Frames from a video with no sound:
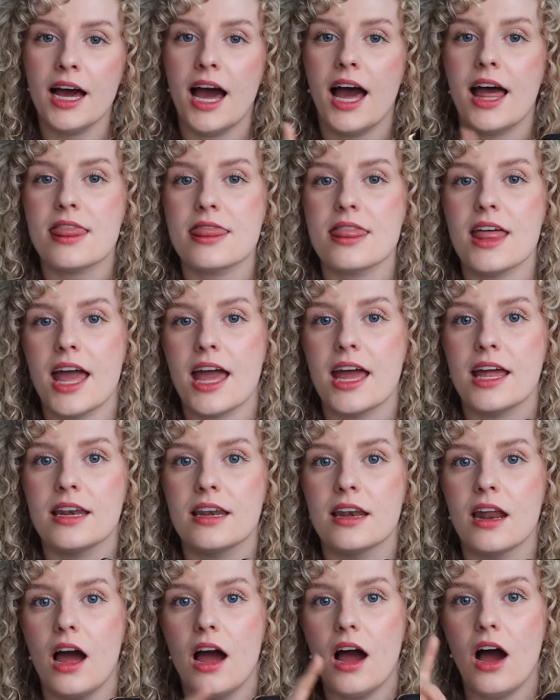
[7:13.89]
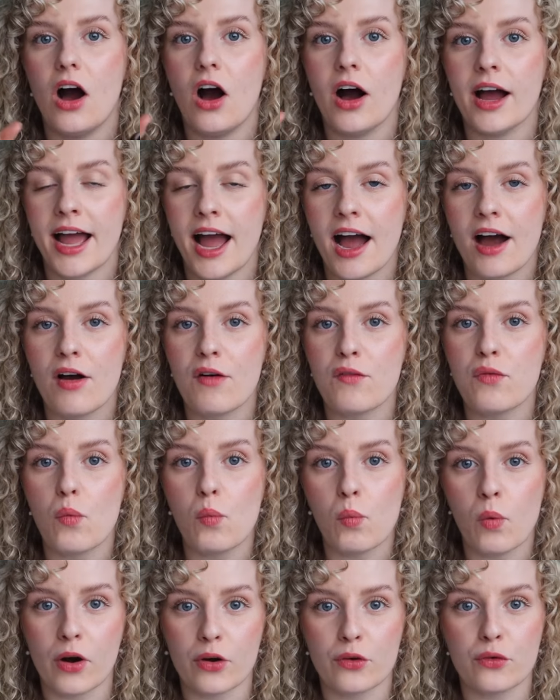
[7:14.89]
and then I have
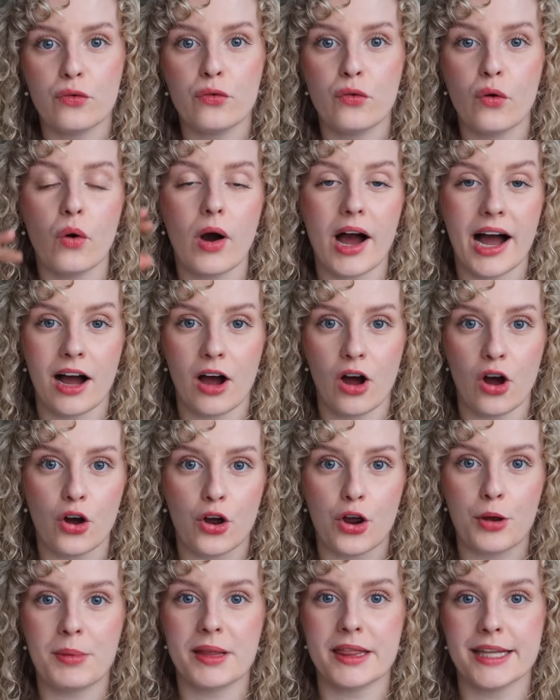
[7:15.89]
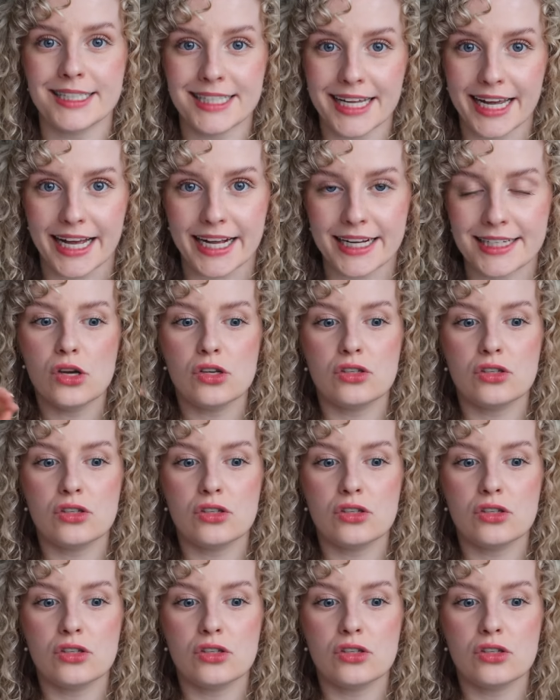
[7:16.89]
one for at home in the dig.